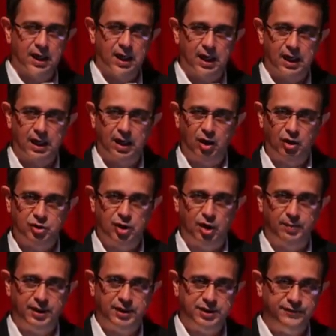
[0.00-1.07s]

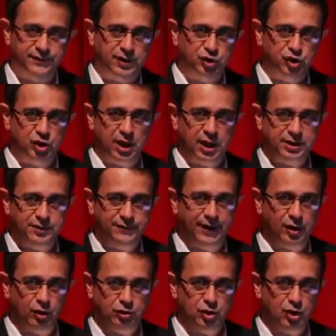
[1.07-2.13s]
autonomic dysfunction, like severe
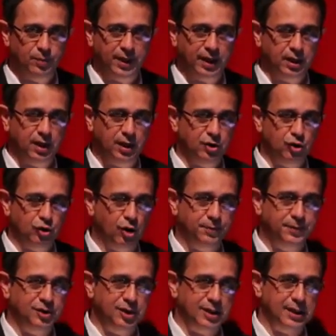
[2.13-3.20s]
autonomic
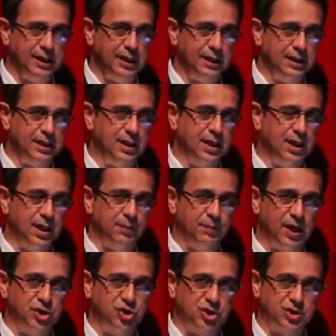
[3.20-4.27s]
neuropathy in
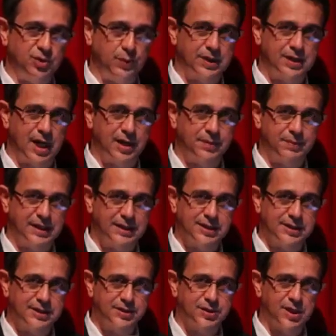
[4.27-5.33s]
patients with
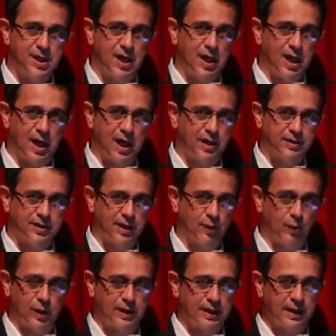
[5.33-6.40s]
diabetes, they
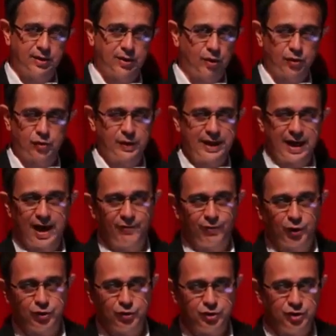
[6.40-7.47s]
will not only have
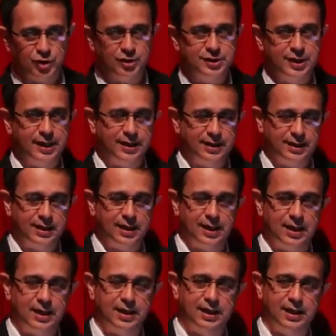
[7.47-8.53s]
orthostatic
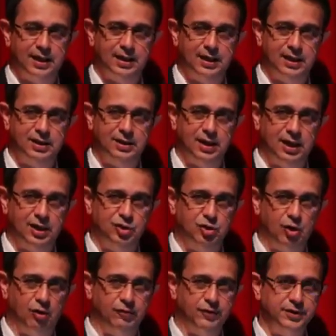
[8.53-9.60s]

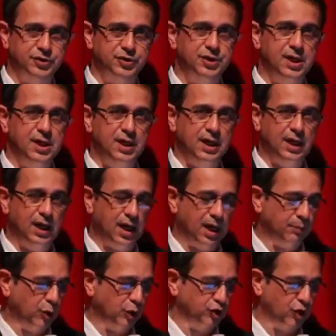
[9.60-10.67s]
intolerance,
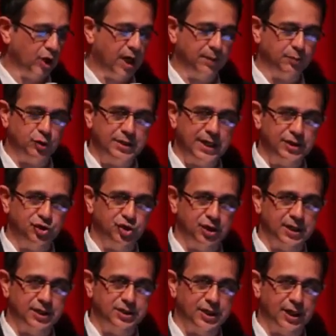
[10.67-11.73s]
postural
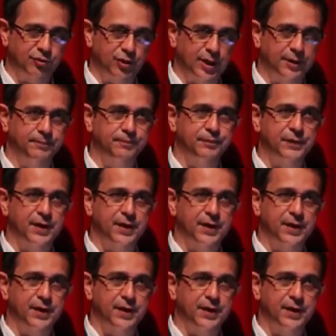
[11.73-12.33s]
hypotension, etc.